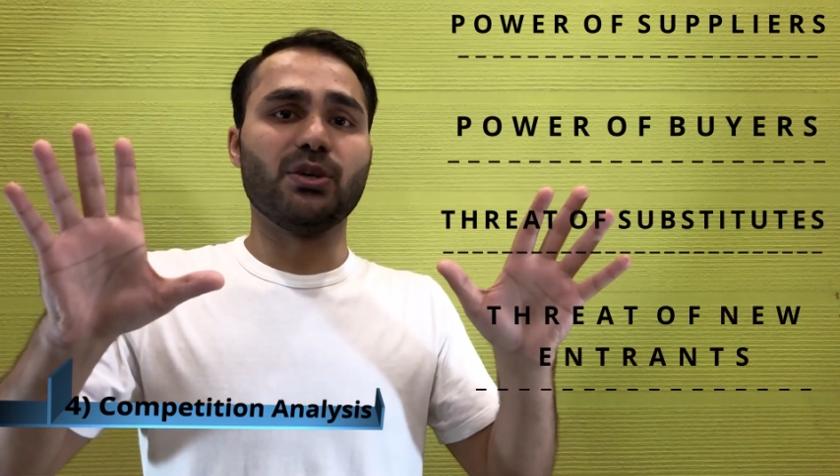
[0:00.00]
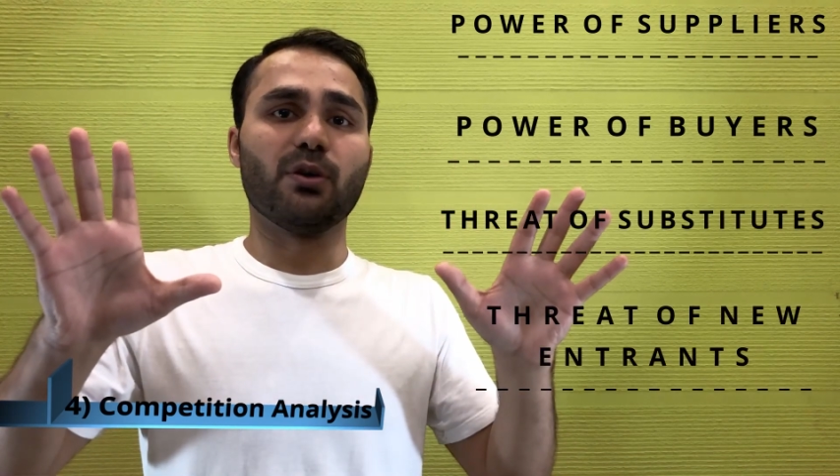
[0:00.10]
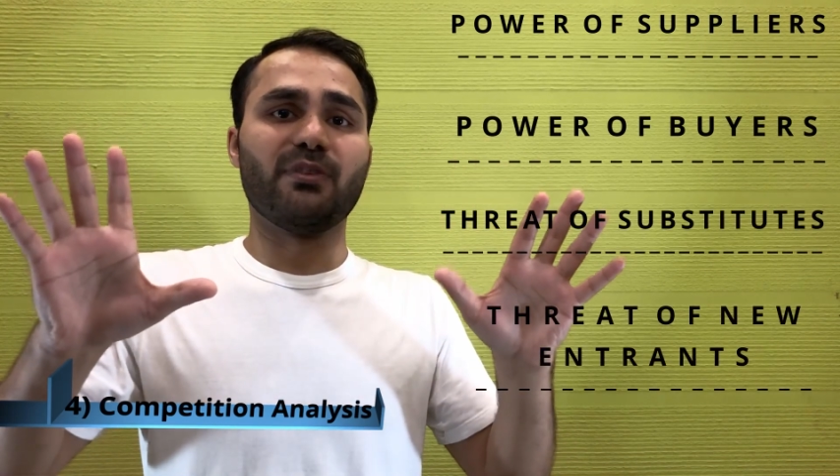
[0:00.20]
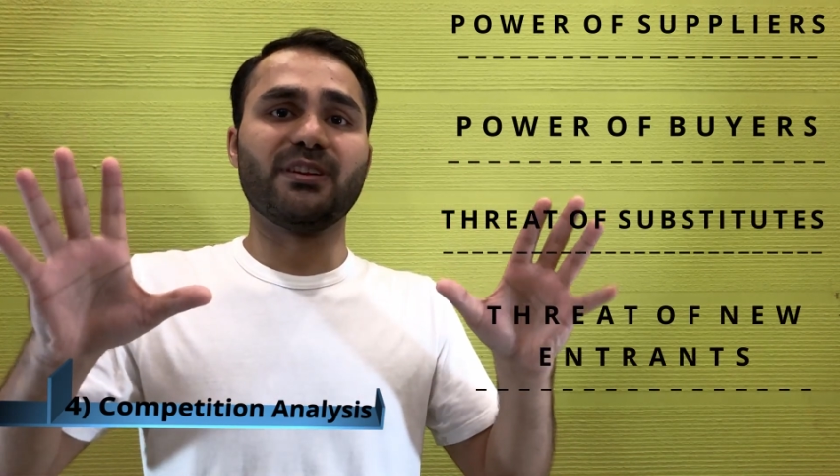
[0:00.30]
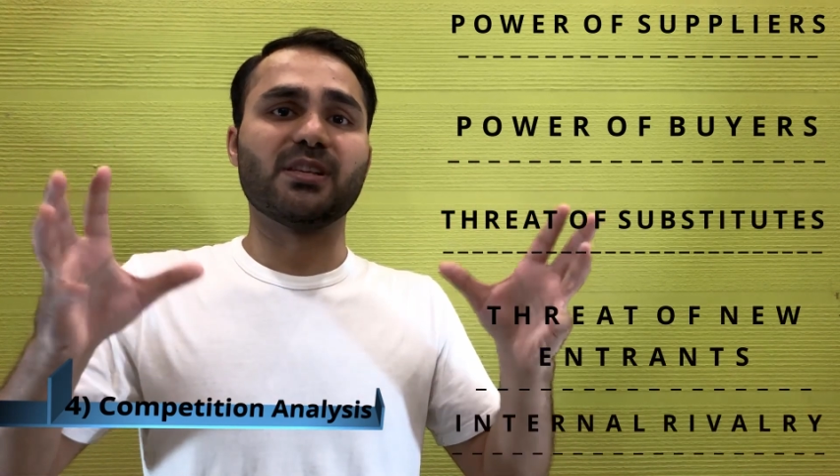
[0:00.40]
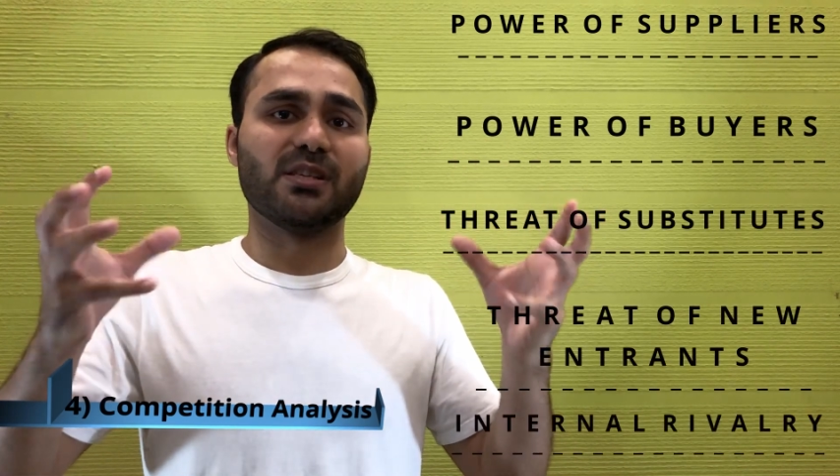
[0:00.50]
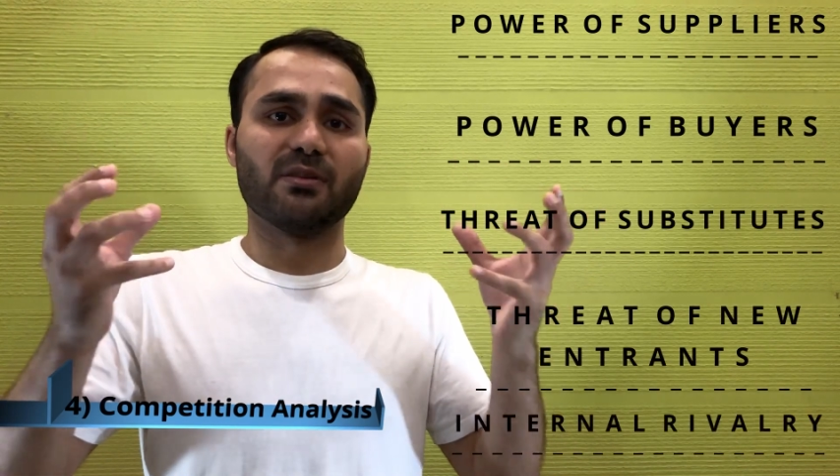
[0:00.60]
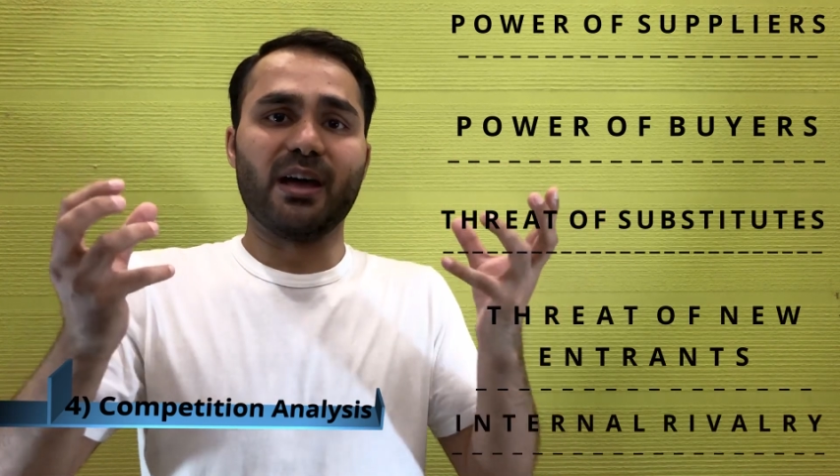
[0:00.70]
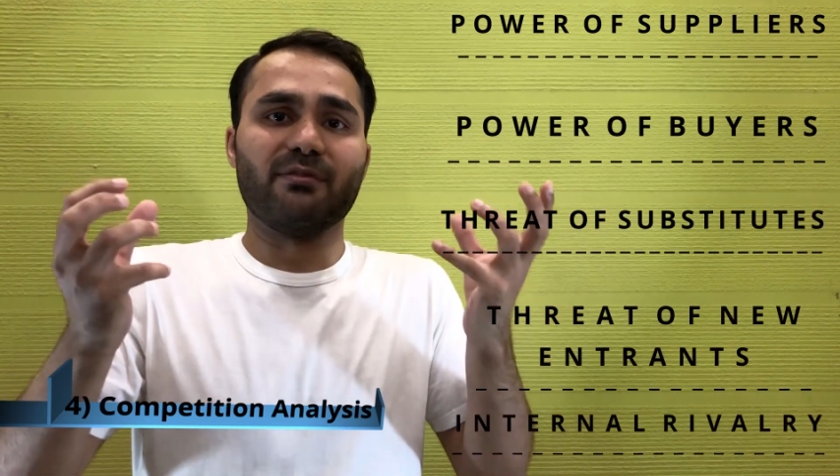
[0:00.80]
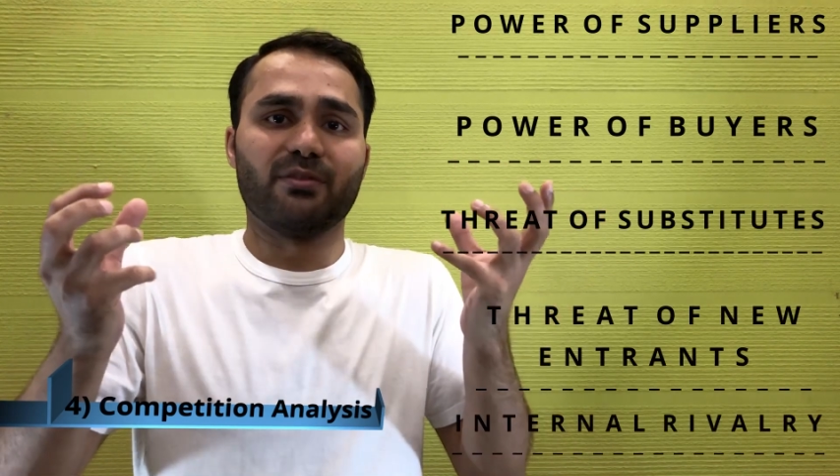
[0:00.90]
of internal
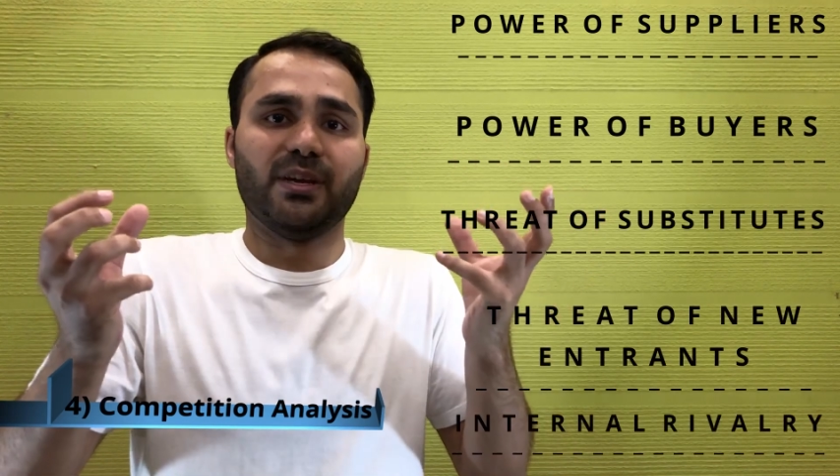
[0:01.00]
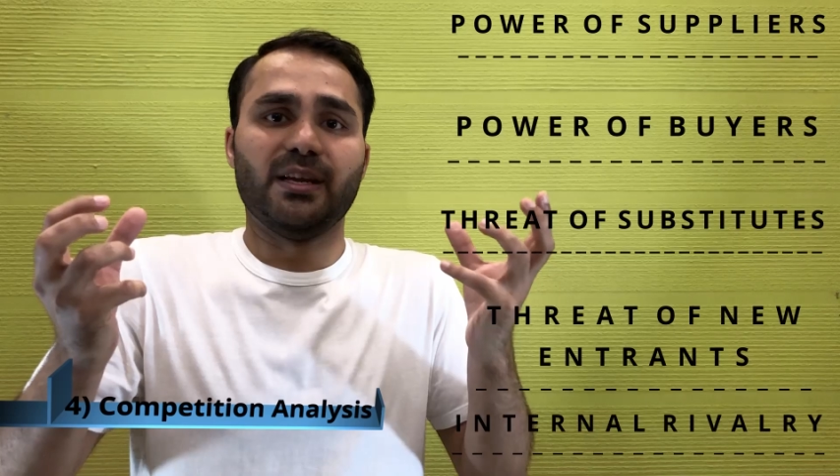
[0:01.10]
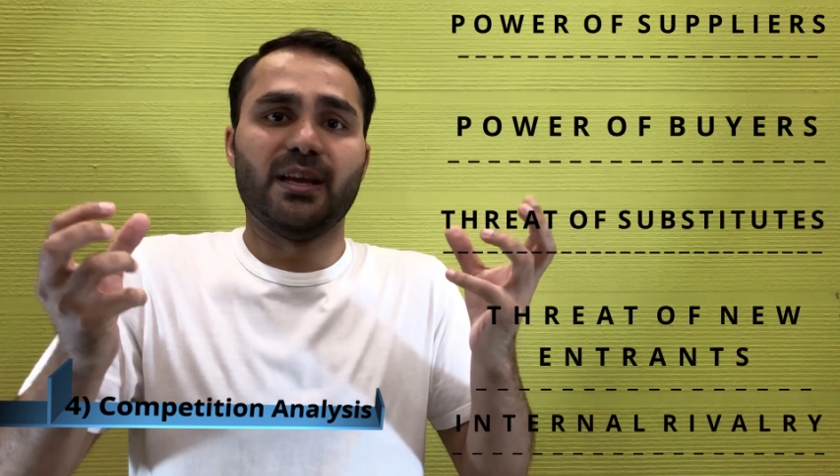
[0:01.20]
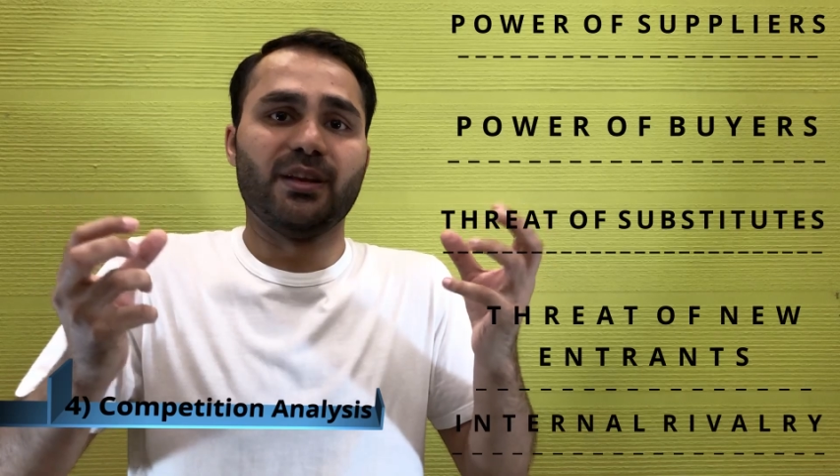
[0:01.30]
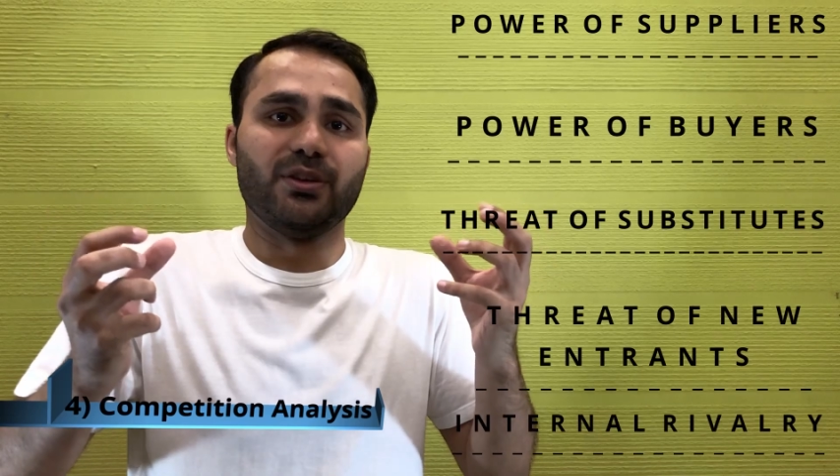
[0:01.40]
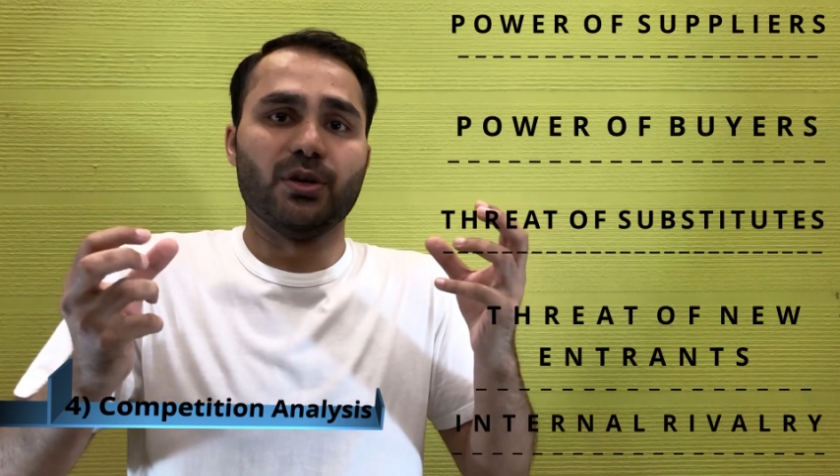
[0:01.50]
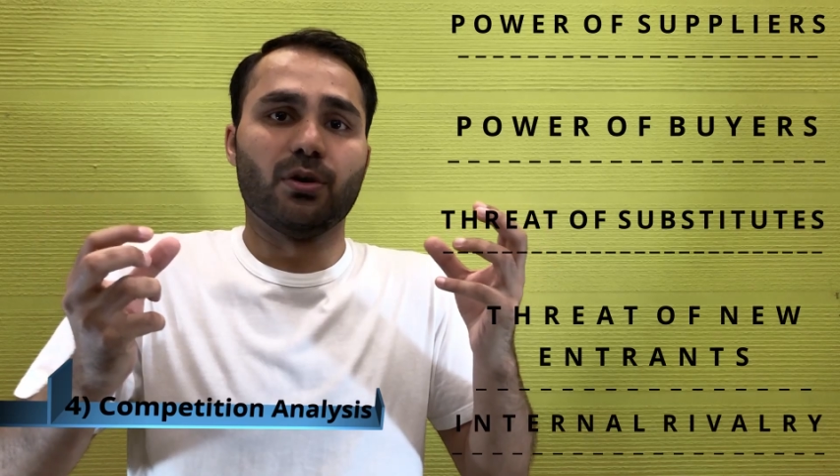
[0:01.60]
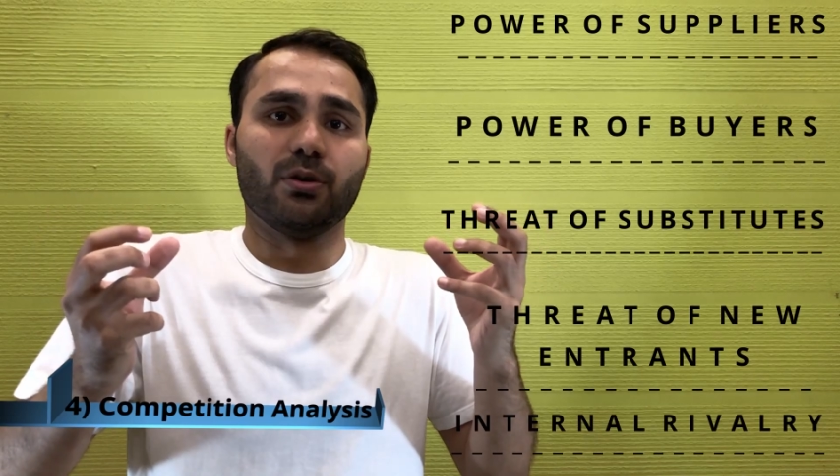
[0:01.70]
rivalry in your